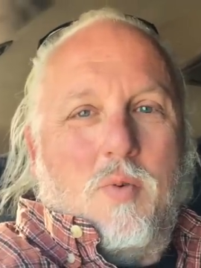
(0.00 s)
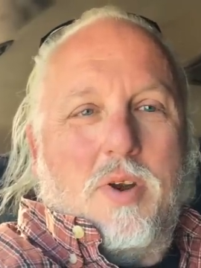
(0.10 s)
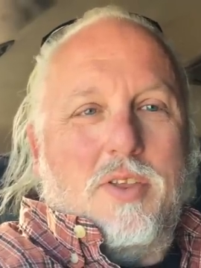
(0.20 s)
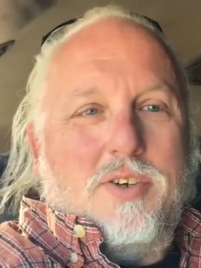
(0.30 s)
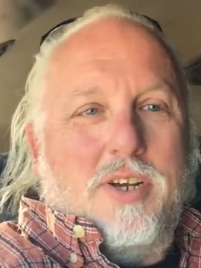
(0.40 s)

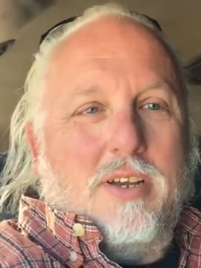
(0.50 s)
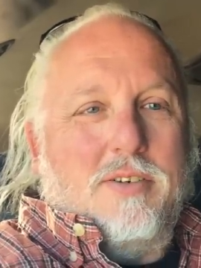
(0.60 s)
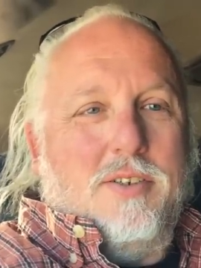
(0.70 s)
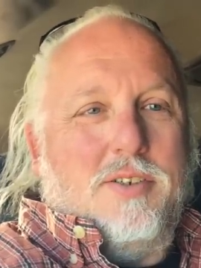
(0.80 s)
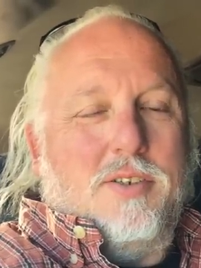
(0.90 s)
One of the
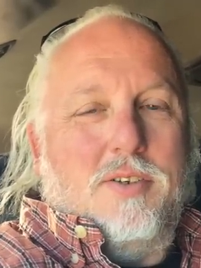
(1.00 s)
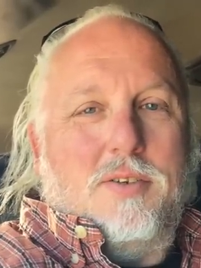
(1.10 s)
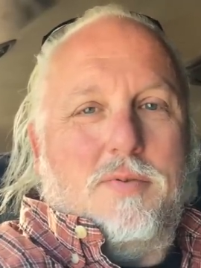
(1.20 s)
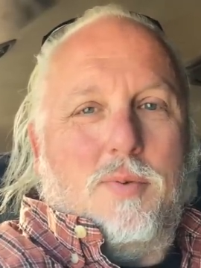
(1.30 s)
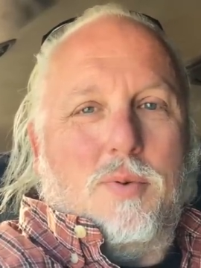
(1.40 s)

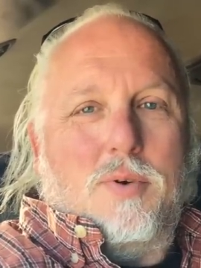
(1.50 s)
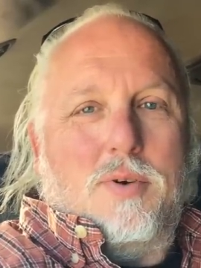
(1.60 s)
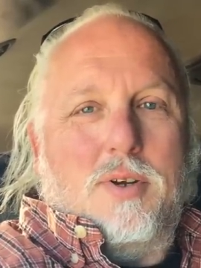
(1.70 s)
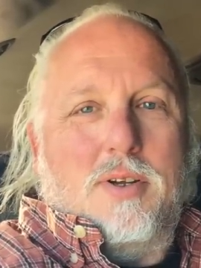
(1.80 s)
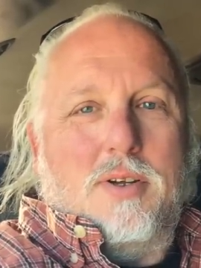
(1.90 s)
challenges
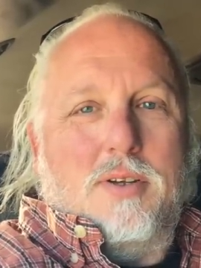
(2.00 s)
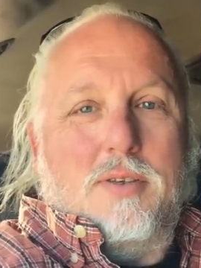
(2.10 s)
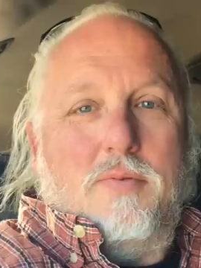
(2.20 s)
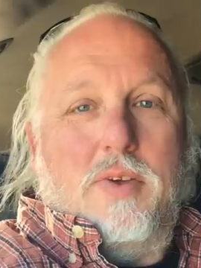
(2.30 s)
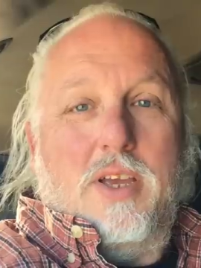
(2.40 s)
for
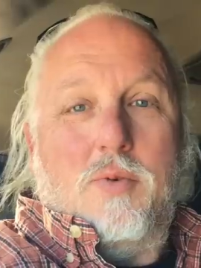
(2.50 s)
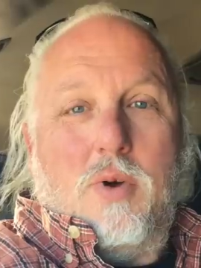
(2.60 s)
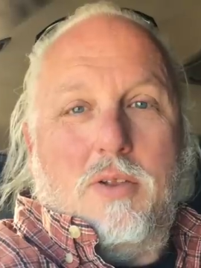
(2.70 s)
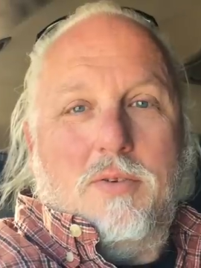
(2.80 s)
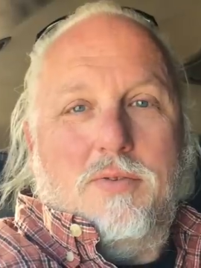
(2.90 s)
van
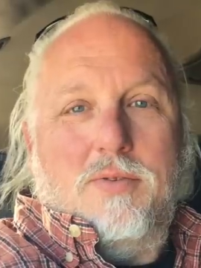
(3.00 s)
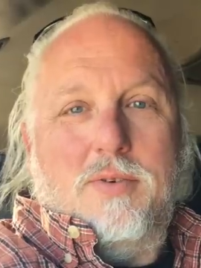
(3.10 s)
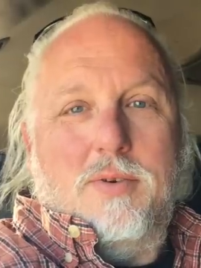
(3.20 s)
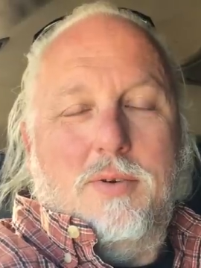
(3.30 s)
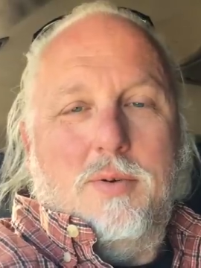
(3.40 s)
dwellers
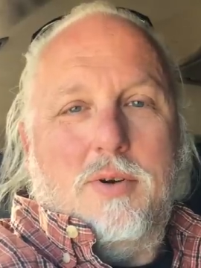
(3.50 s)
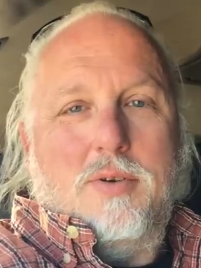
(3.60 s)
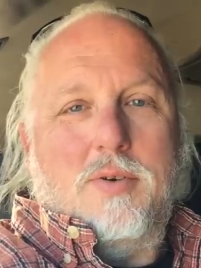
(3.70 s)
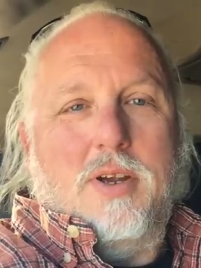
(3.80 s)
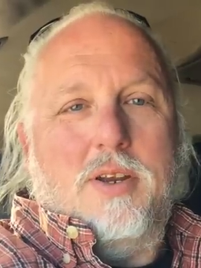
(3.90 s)
who
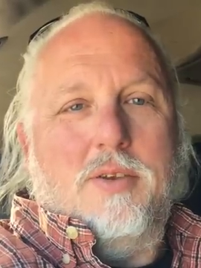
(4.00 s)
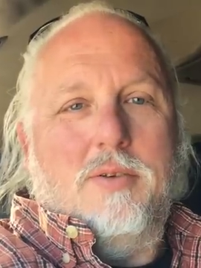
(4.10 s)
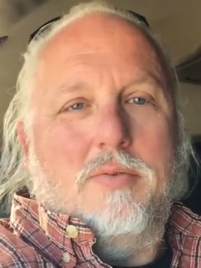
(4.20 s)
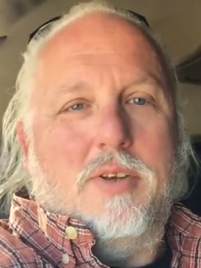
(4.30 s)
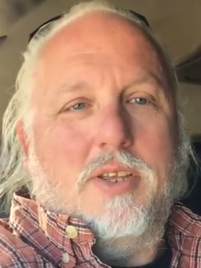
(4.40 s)
are trying to
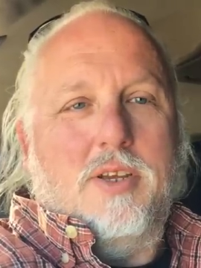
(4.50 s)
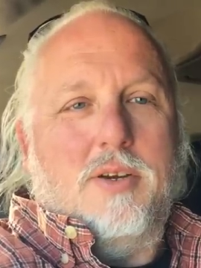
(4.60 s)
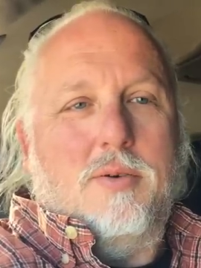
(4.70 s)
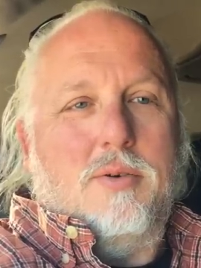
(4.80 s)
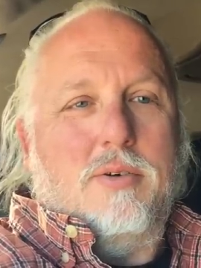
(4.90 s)
do
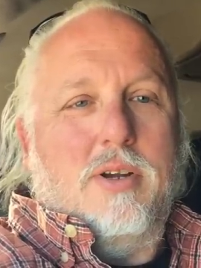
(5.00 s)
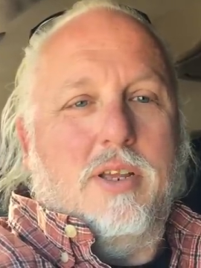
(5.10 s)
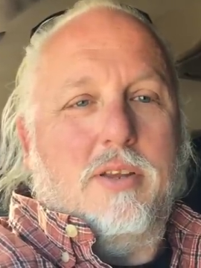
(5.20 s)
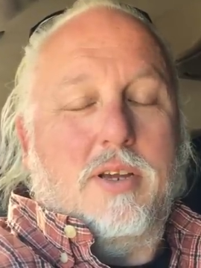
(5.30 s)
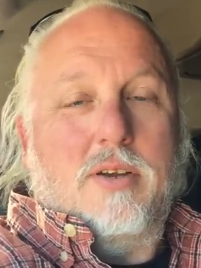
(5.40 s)
video or
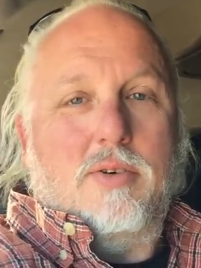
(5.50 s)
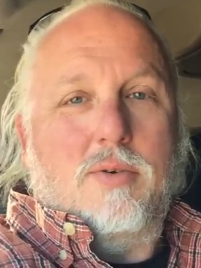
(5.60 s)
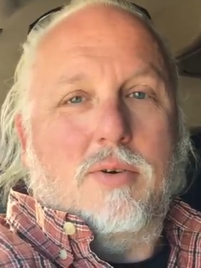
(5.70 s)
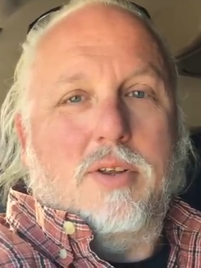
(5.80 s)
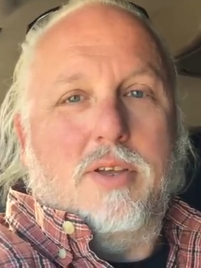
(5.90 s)
any other kind of
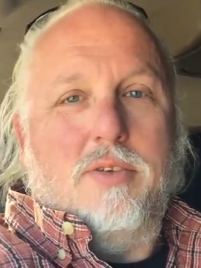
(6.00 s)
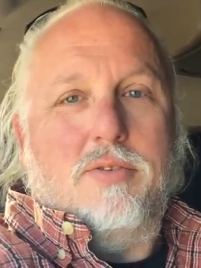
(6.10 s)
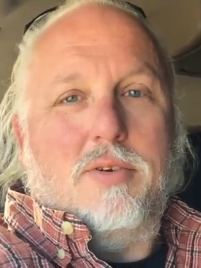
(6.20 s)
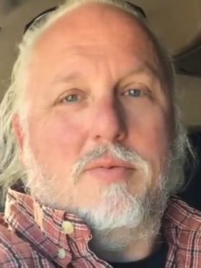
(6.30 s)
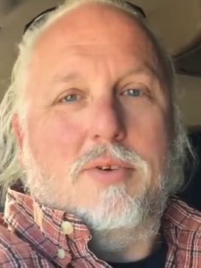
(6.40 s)
recording
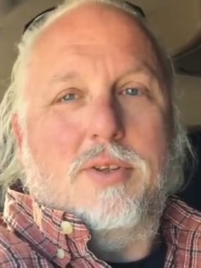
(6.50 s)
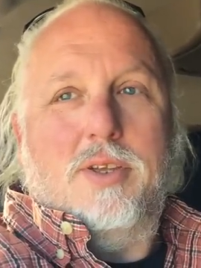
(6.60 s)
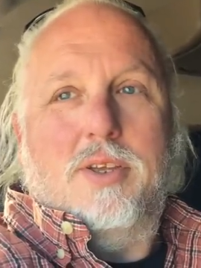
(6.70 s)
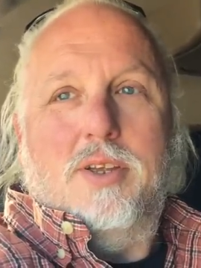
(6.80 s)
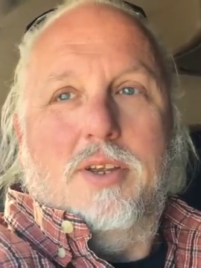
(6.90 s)
is you're
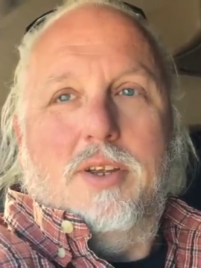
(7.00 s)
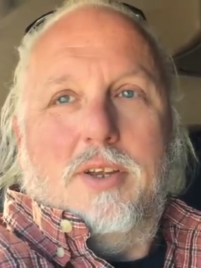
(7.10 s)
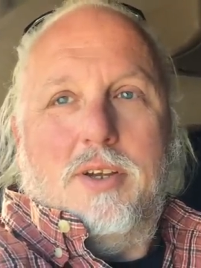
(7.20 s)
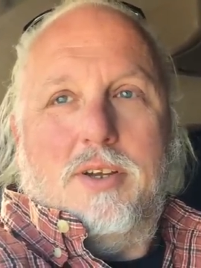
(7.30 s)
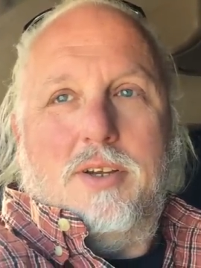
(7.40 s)

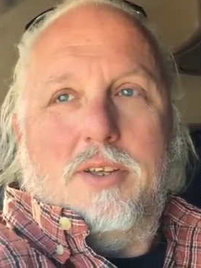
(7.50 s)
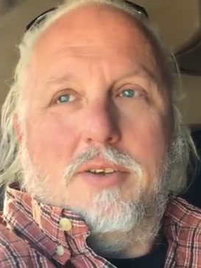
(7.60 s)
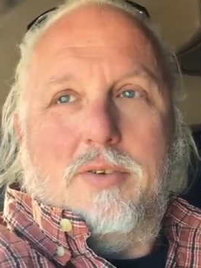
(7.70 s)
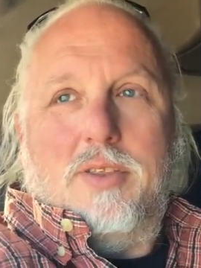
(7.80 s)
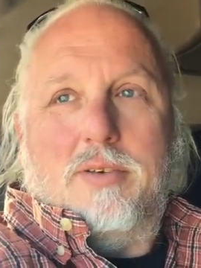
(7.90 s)

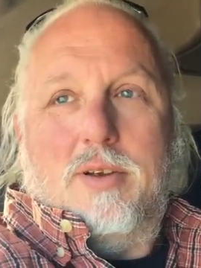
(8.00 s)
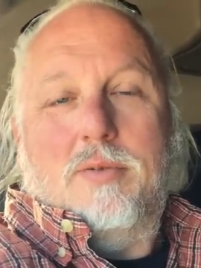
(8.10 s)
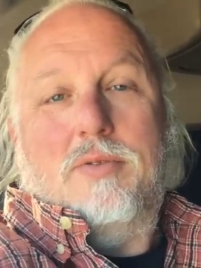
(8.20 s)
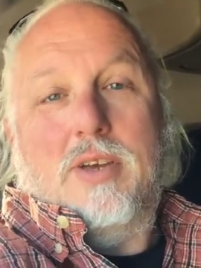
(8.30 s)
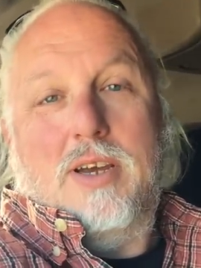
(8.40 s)
either
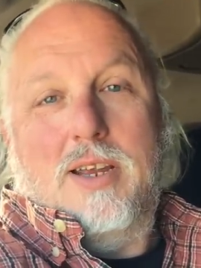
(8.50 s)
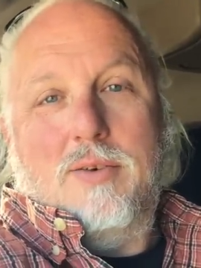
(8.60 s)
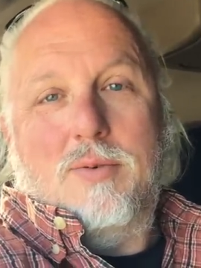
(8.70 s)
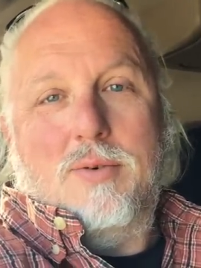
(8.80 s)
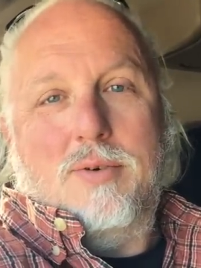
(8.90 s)

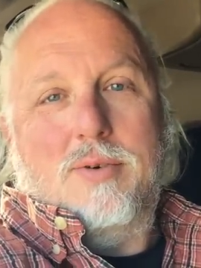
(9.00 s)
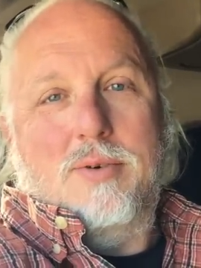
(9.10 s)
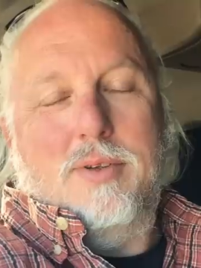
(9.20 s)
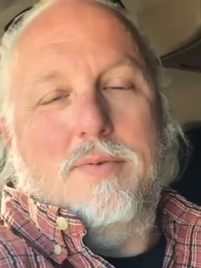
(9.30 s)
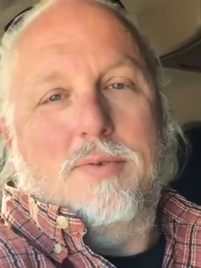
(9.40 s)
outside,
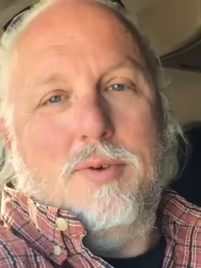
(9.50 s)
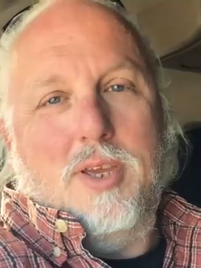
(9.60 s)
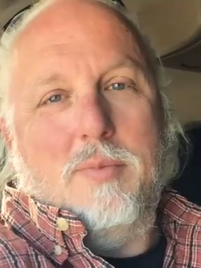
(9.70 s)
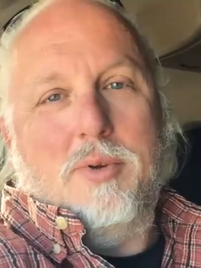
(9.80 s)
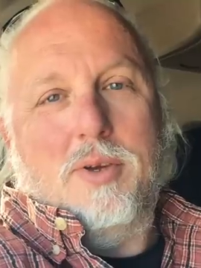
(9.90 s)
or if you
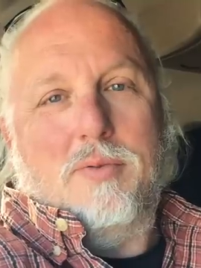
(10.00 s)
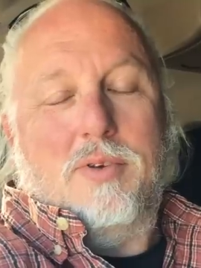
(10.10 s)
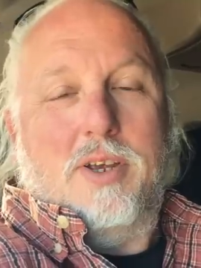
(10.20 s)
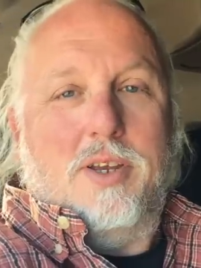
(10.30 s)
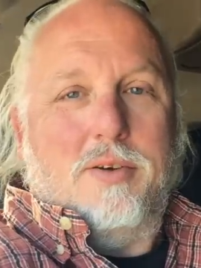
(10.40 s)
can't be
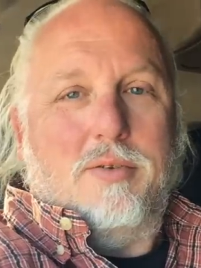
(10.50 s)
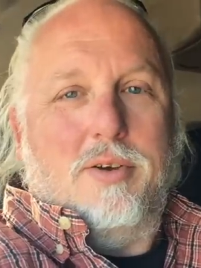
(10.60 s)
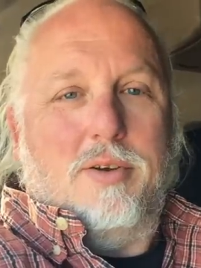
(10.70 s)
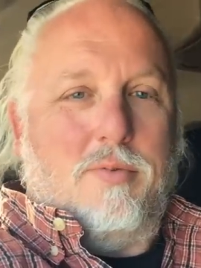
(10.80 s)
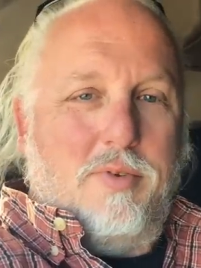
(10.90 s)
outside, you're
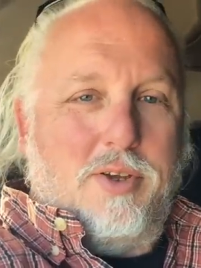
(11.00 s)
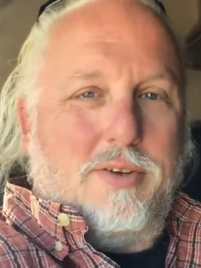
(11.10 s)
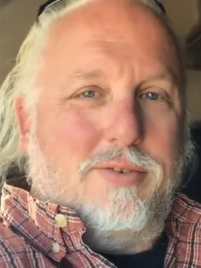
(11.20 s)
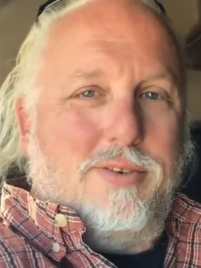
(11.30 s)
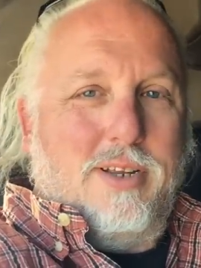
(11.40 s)
in your vehicle.